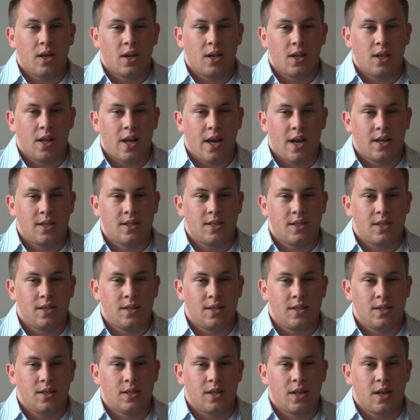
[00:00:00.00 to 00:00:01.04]

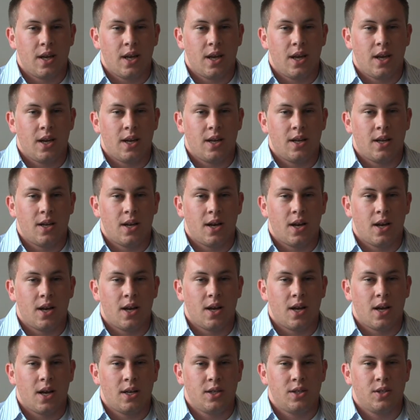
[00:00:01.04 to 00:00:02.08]
classes, and uh,
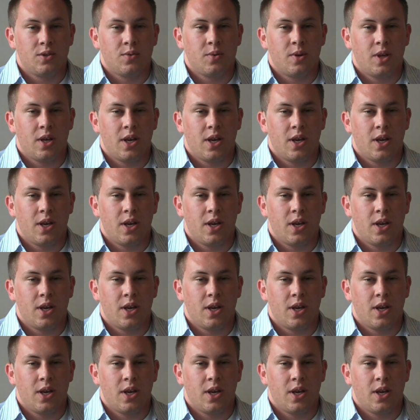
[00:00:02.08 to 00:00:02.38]
I just